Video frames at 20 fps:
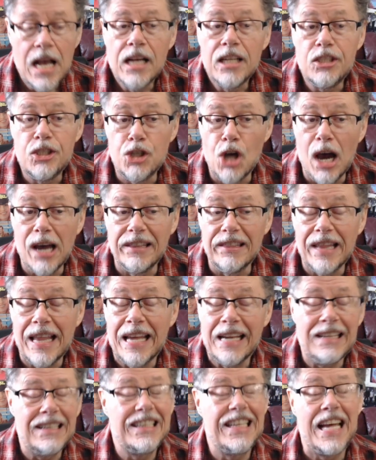
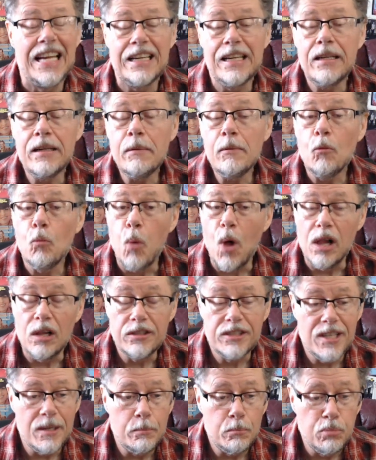John Lennon,
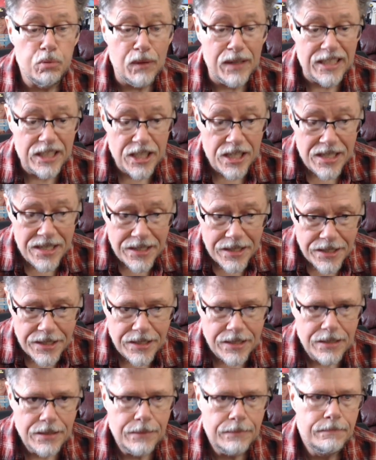Walls and
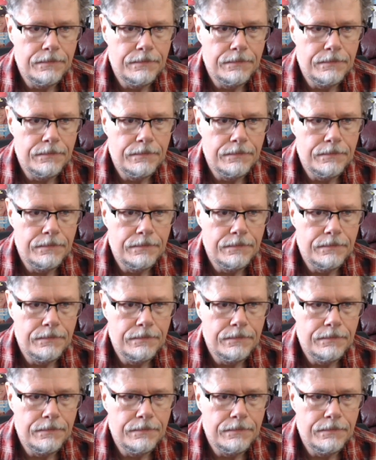Bridges.